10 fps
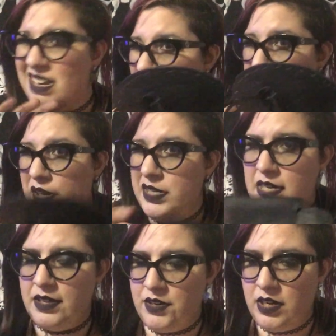and I put it
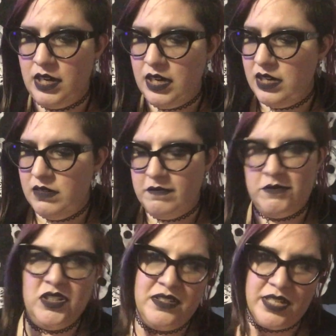together,
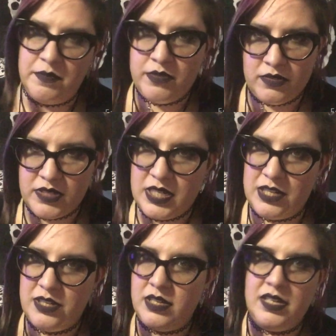real simple,
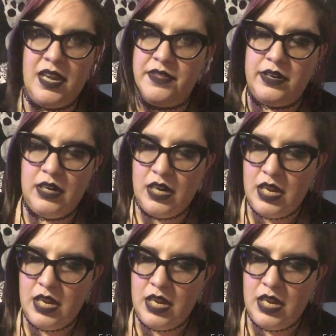stitched together.